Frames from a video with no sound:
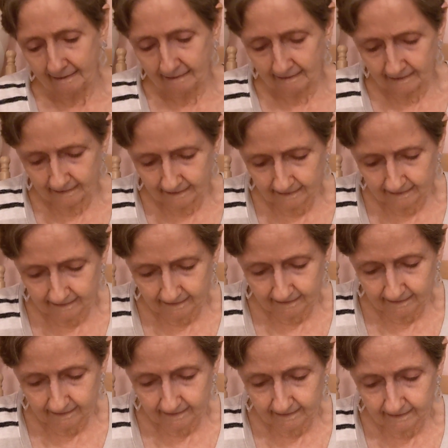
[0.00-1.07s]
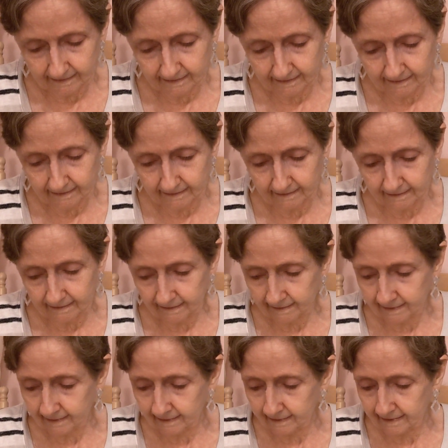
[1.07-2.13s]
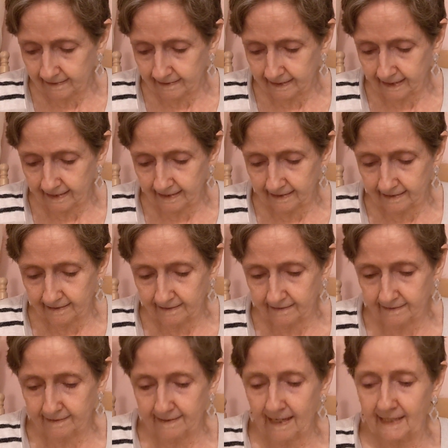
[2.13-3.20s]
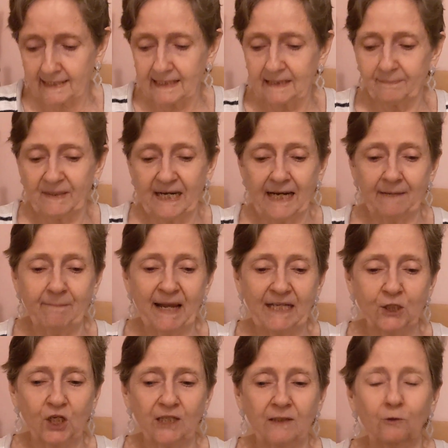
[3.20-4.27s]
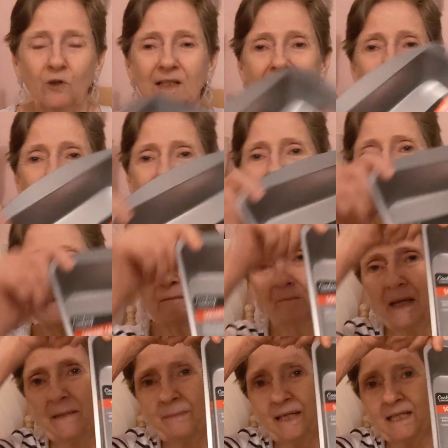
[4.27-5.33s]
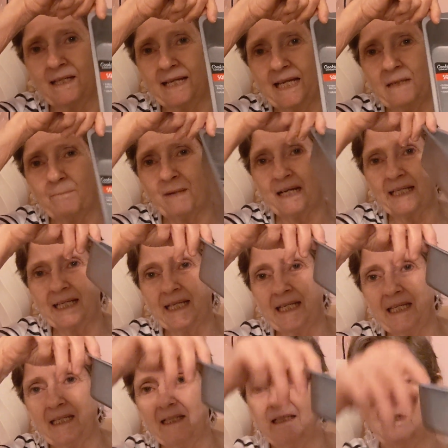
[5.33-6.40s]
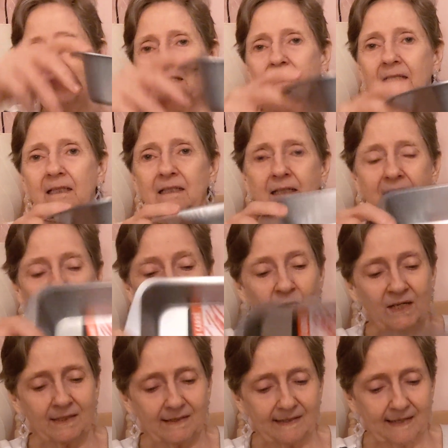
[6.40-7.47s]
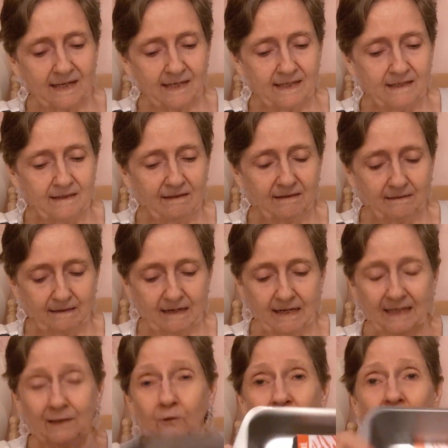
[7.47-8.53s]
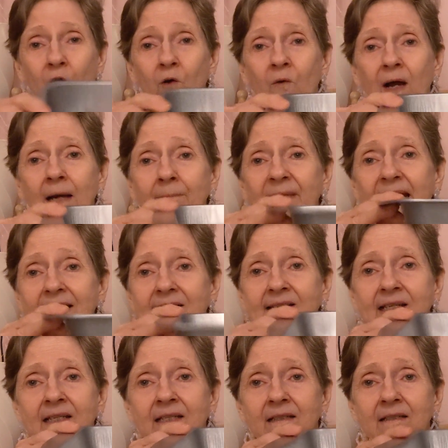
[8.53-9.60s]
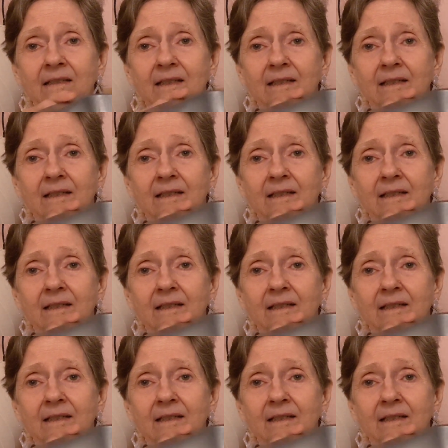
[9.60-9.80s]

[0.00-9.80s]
Uh, doesn't say the size, but I imagine it looks like a, maybe an 8 by 8 I want to say. I don't know. I'm guessing.